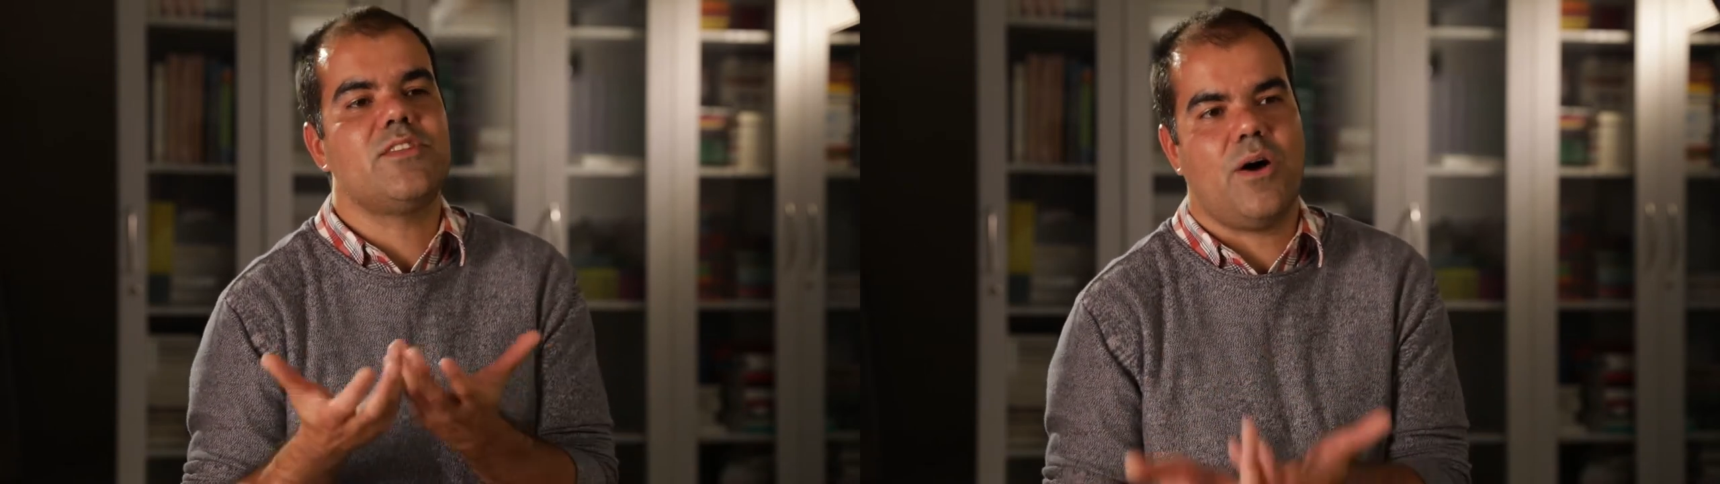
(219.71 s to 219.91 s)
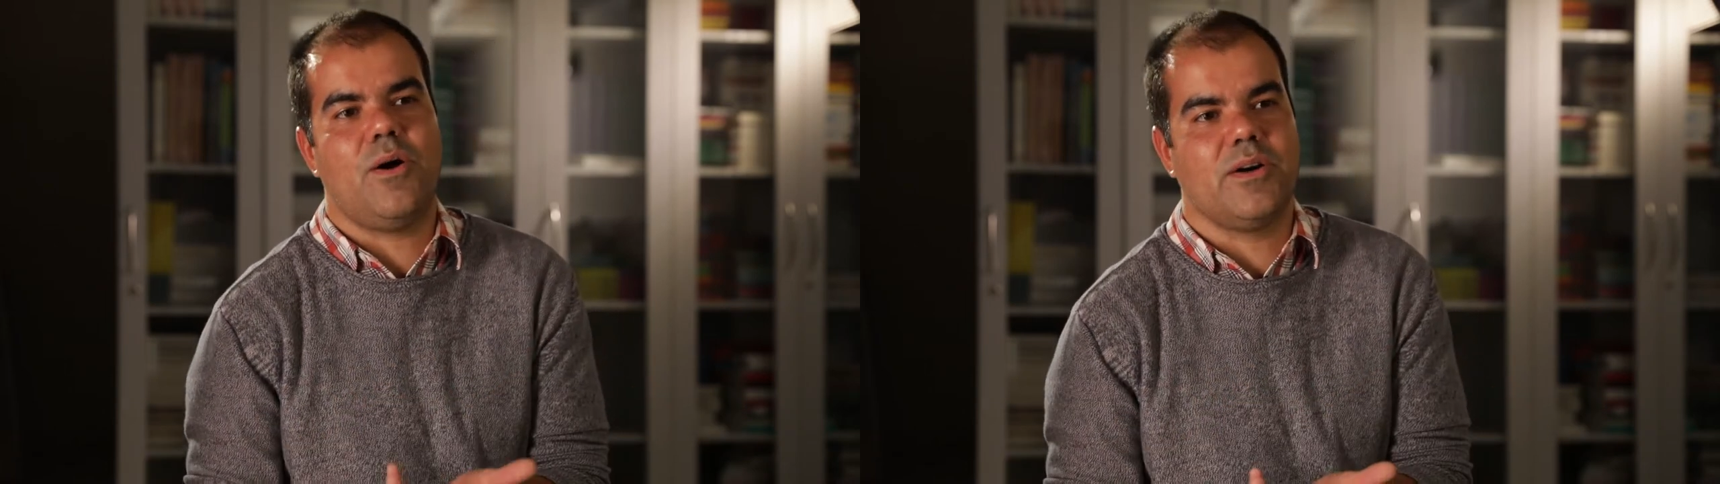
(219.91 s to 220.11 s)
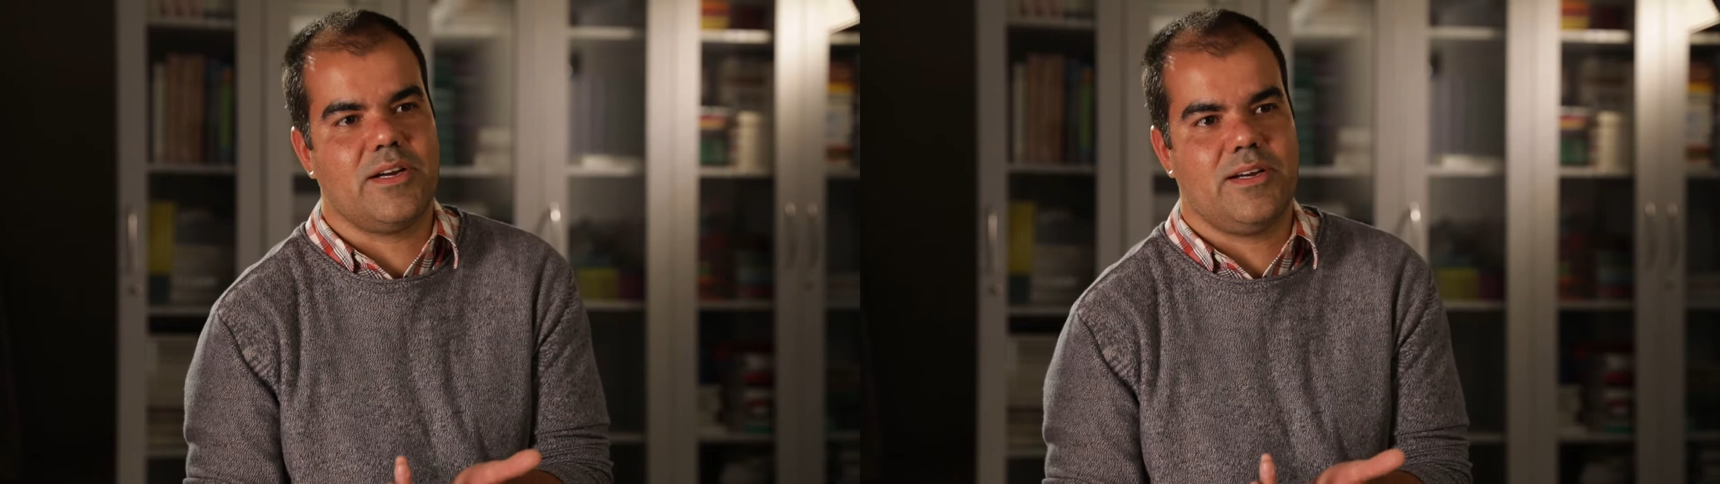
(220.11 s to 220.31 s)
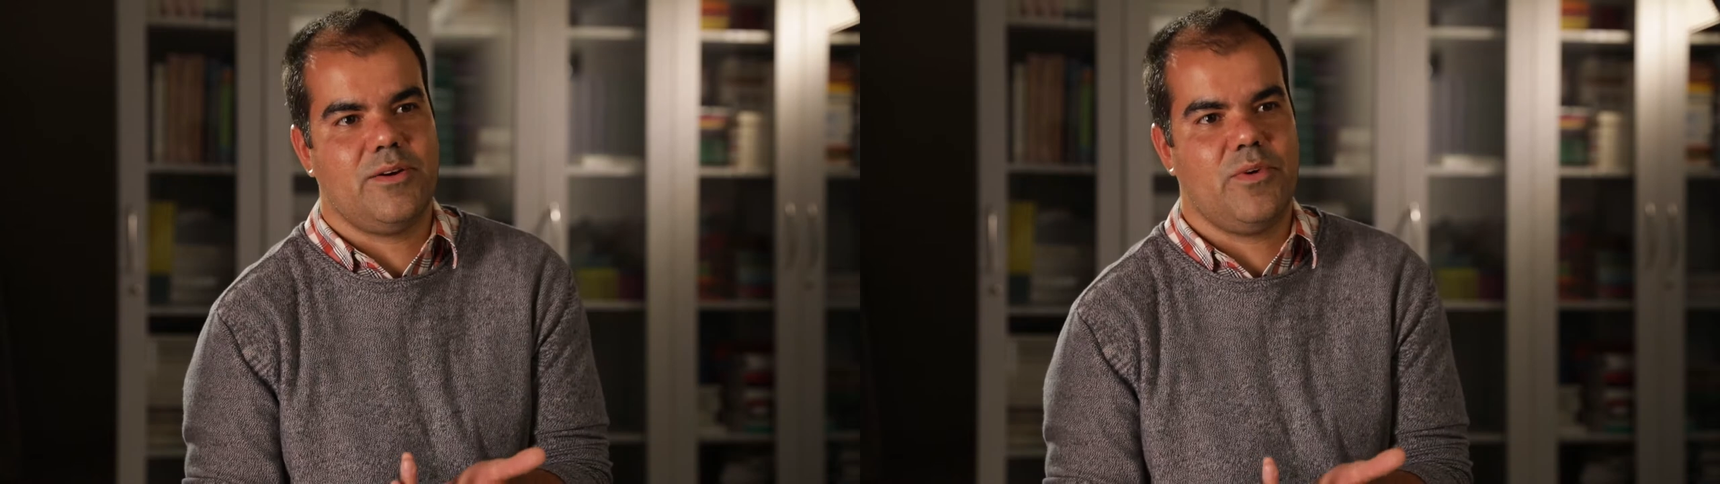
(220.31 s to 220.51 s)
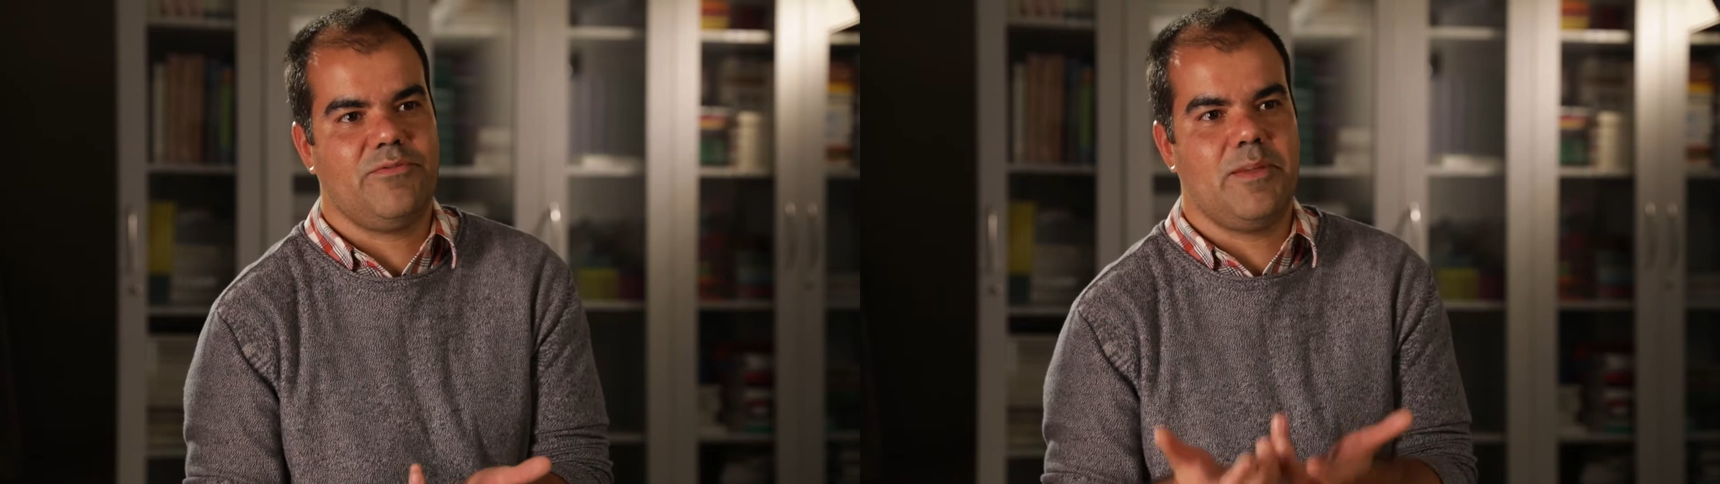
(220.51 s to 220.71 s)
talk
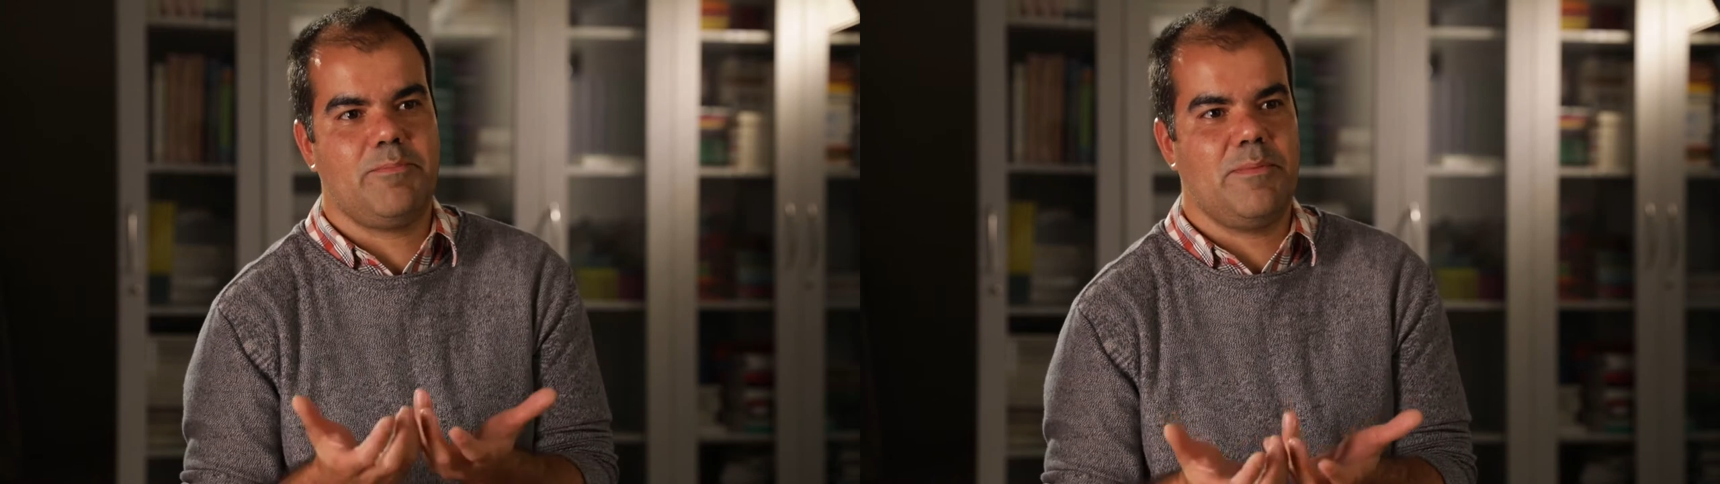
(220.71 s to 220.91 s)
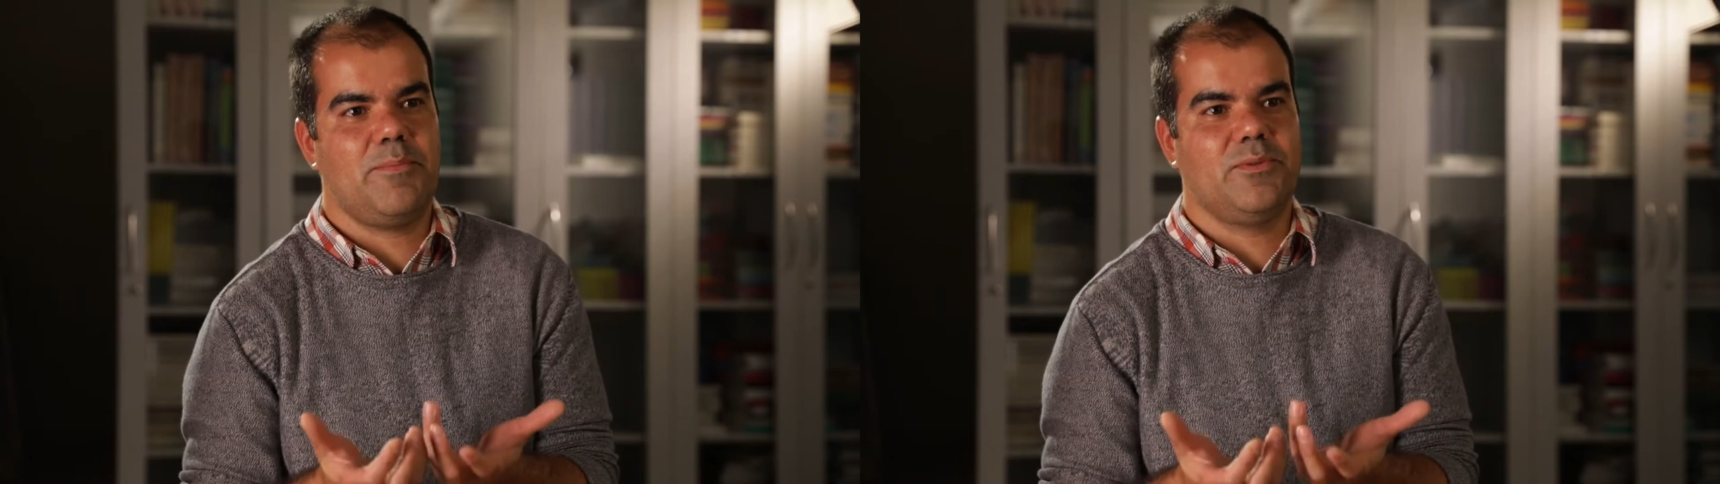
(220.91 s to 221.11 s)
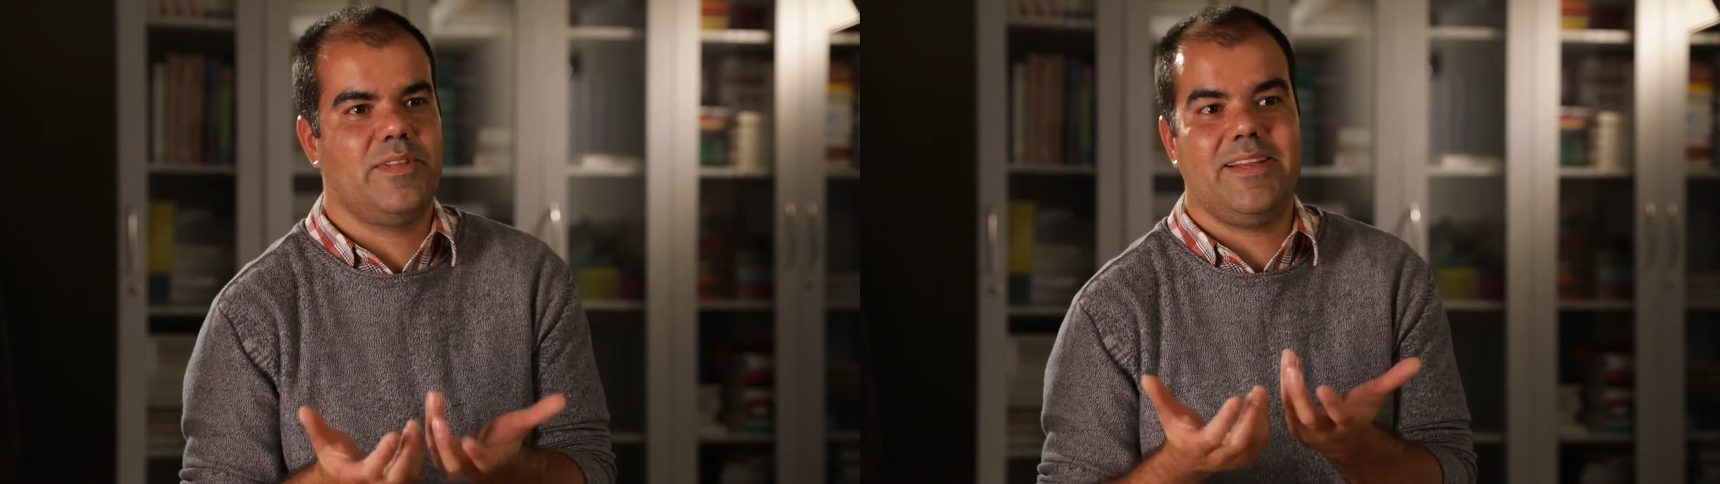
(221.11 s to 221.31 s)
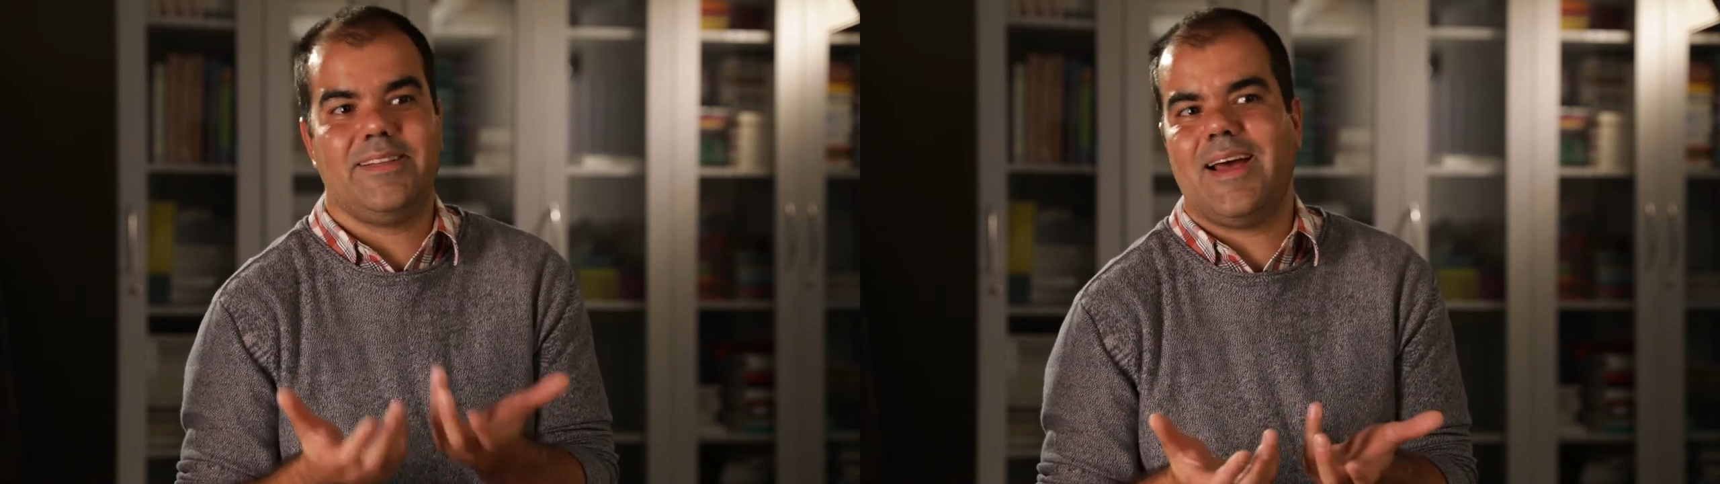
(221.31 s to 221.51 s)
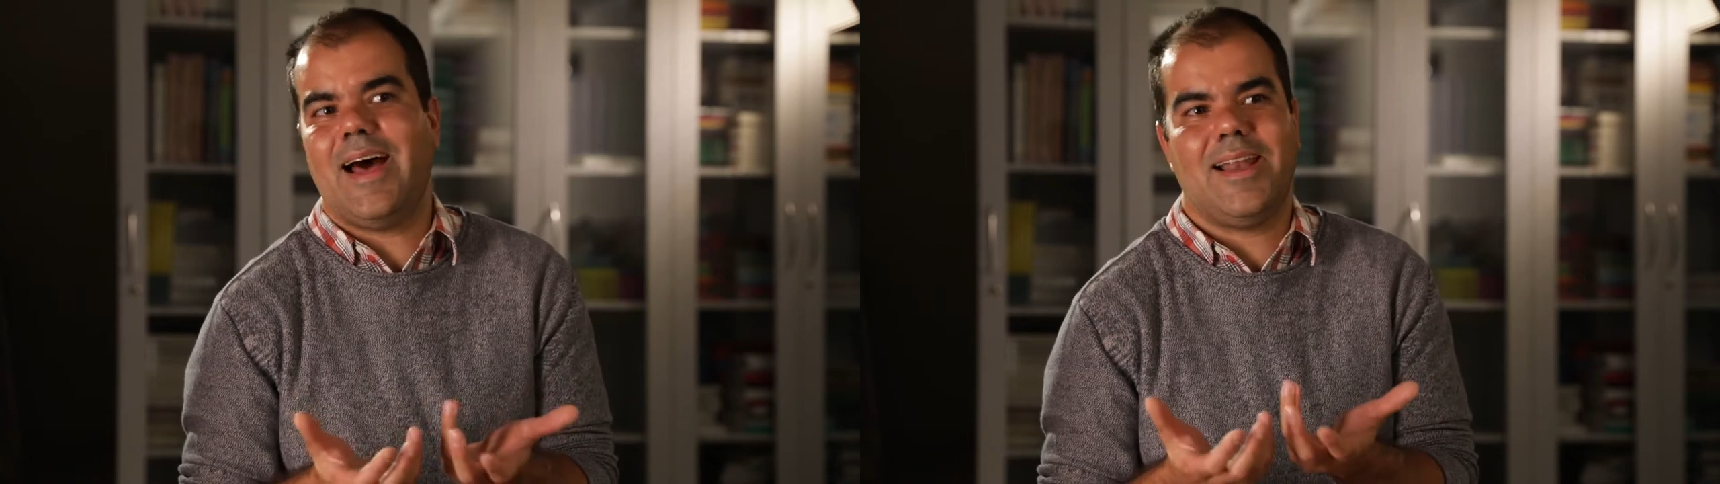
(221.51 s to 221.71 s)
with the people that